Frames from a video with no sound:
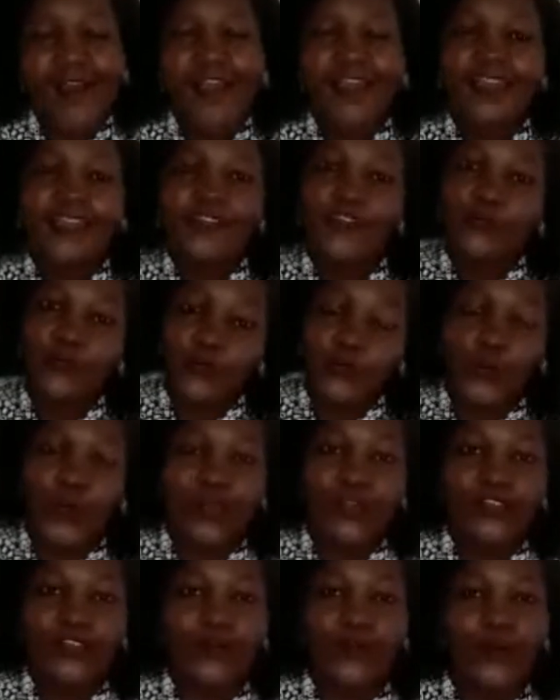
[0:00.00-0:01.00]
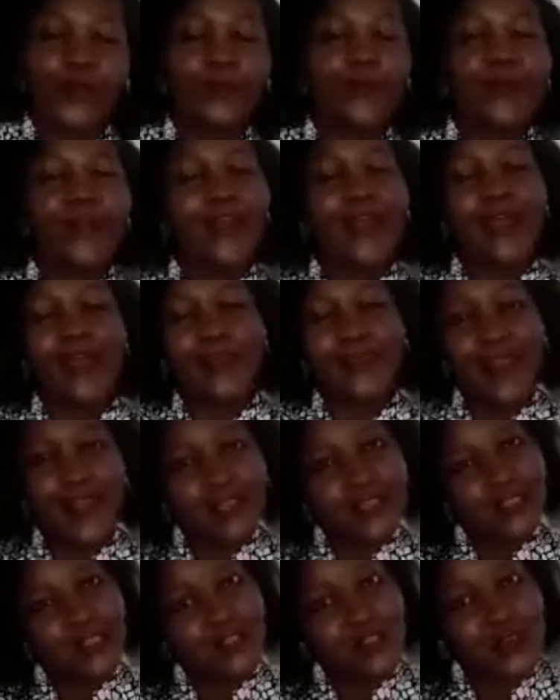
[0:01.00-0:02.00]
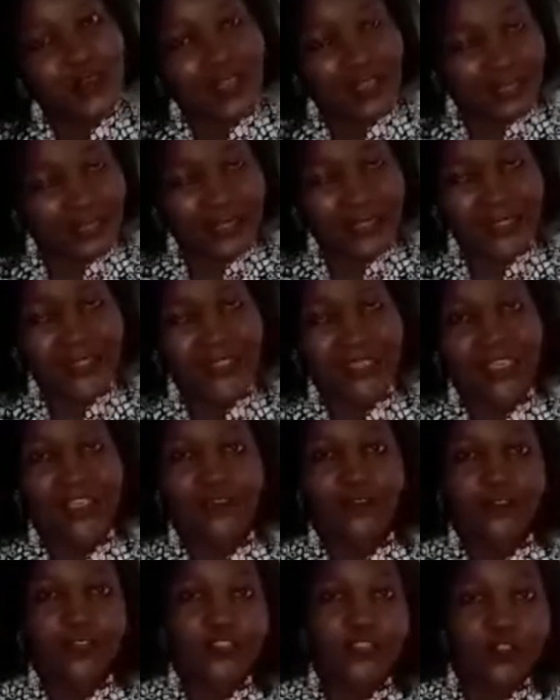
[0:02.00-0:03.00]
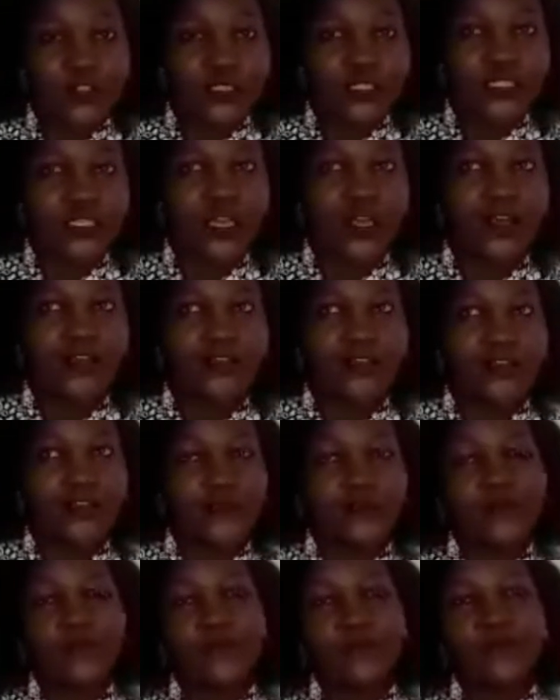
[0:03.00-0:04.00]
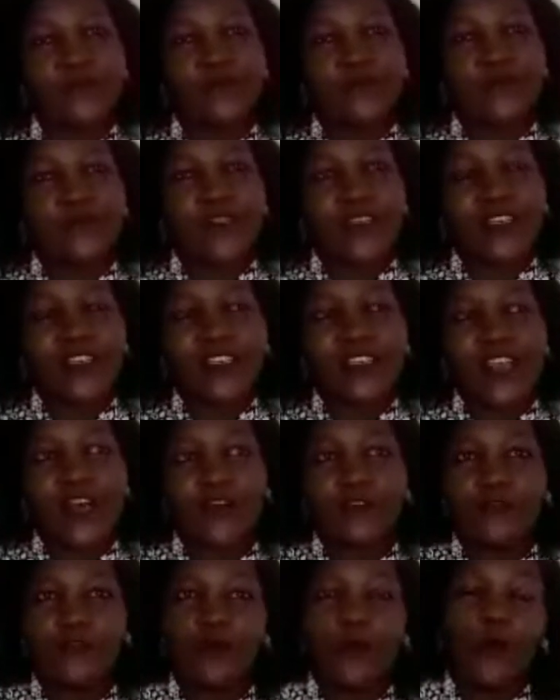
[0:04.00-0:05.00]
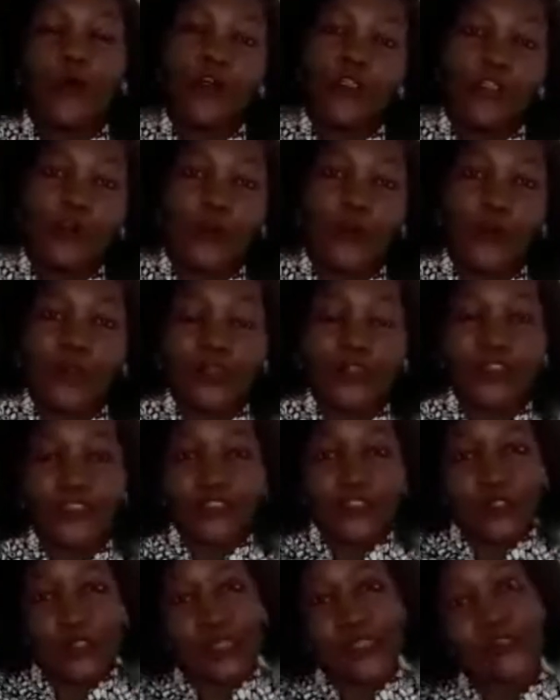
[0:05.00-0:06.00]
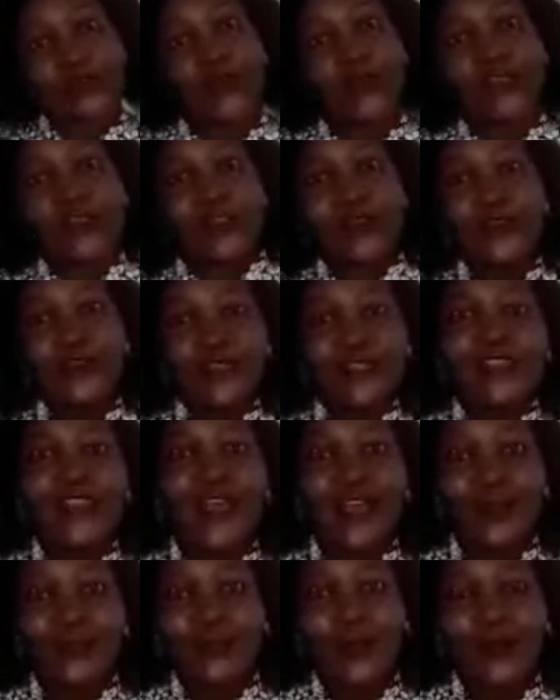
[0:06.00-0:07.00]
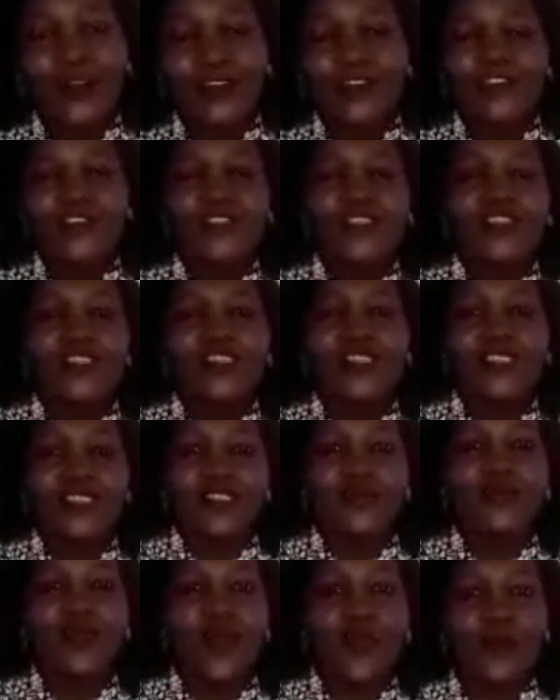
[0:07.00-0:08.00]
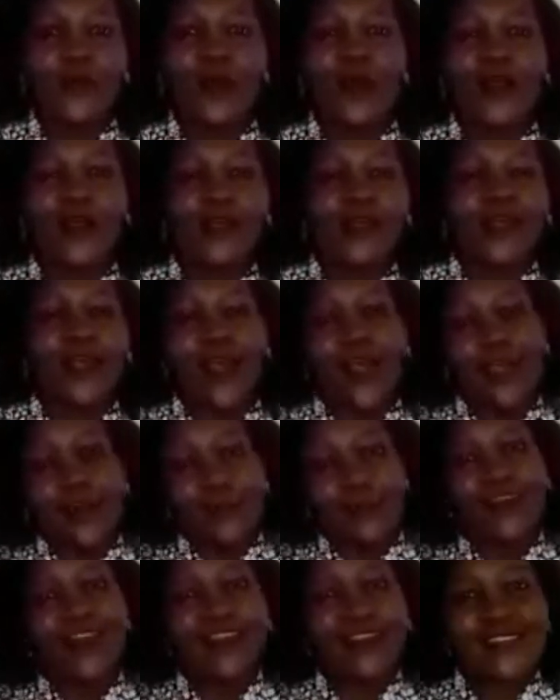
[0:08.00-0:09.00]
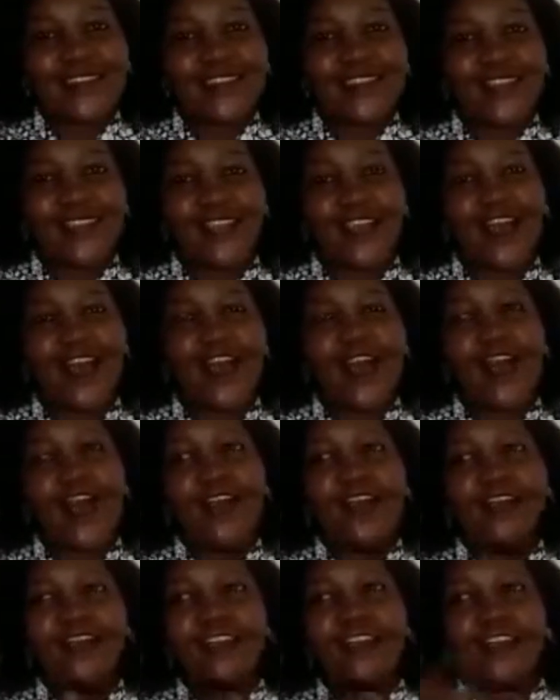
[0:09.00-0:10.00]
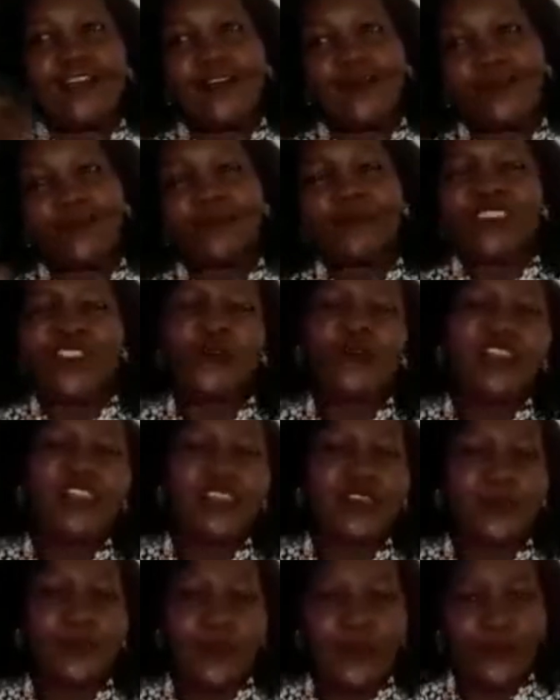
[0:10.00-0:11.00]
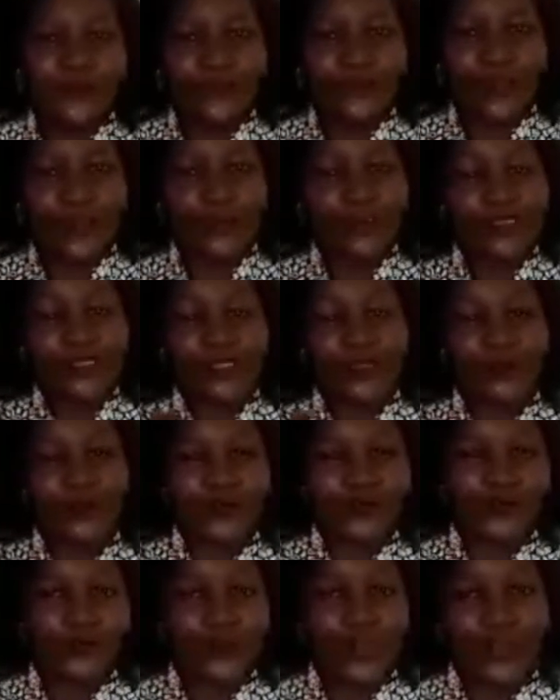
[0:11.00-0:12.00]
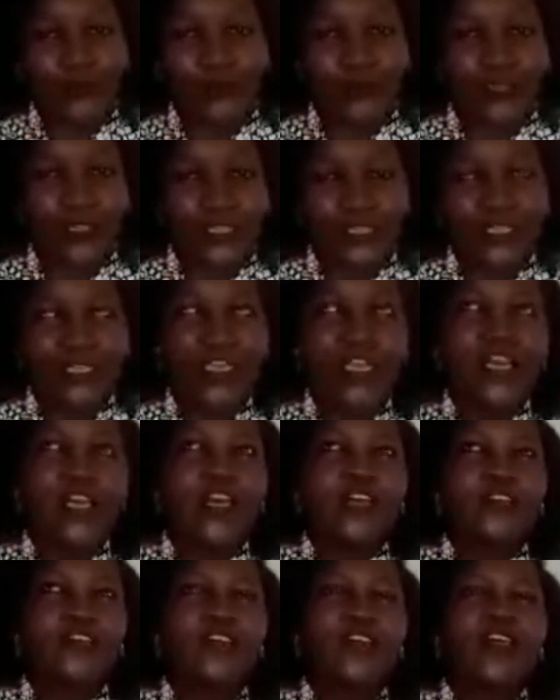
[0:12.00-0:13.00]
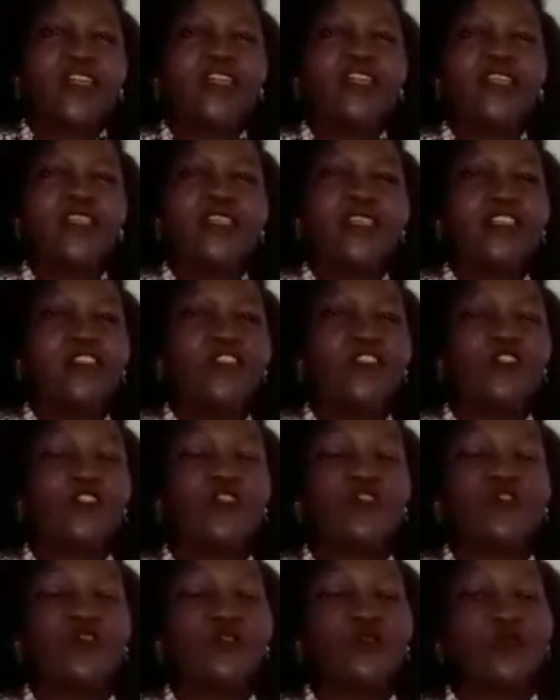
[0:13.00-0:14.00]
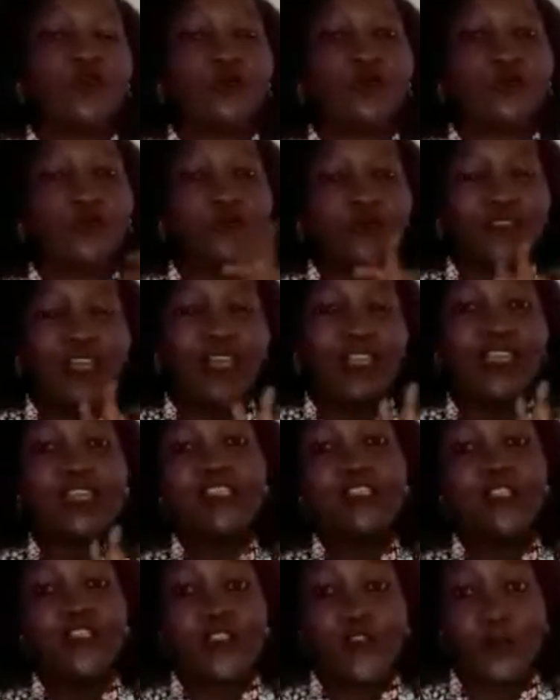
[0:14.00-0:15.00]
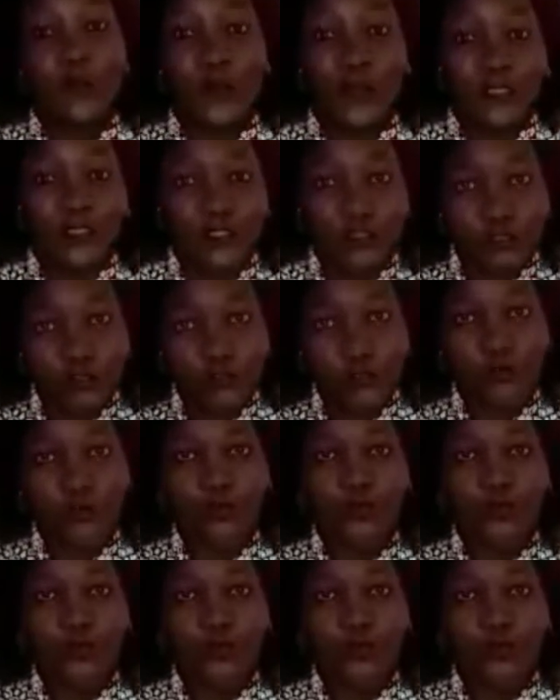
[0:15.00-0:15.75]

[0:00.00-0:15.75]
It took me quite a while, but I learned to edit eventually. And for all the work that you guys might not like much, it is my work. I am getting there, and we shall be fine. Really. So that leads us to lesson number 2.